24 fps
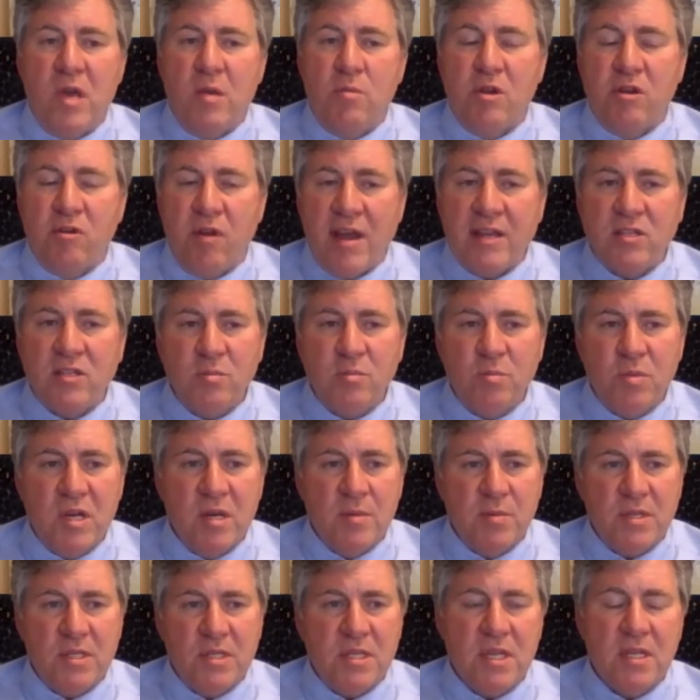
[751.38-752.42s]
For immigration
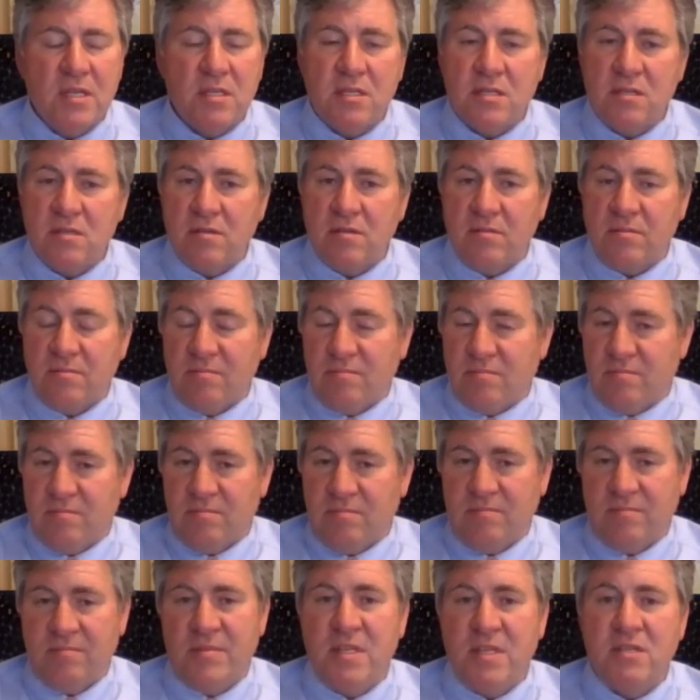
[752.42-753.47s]
purposes,
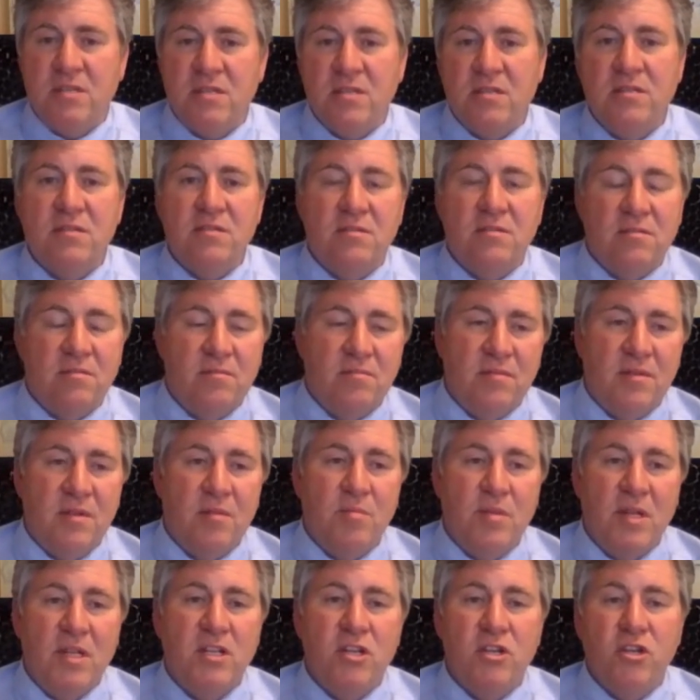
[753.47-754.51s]
this is the
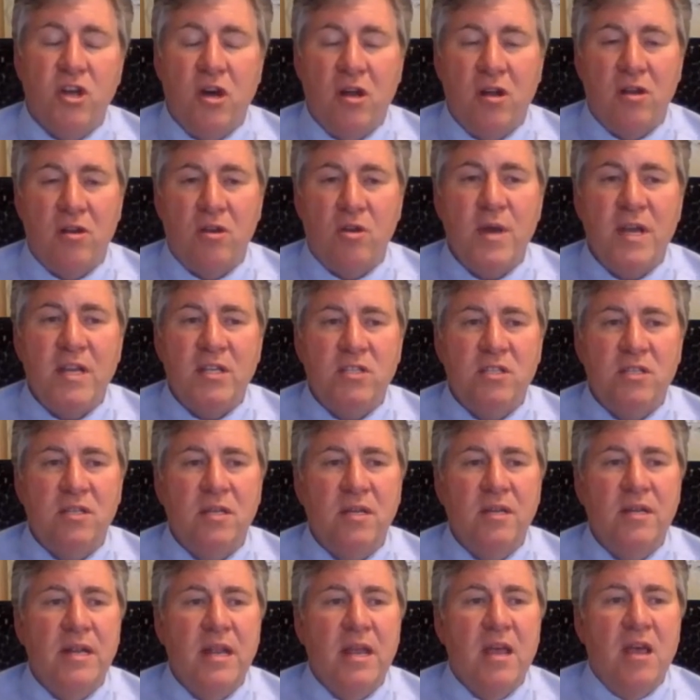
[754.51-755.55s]
million-dollar question.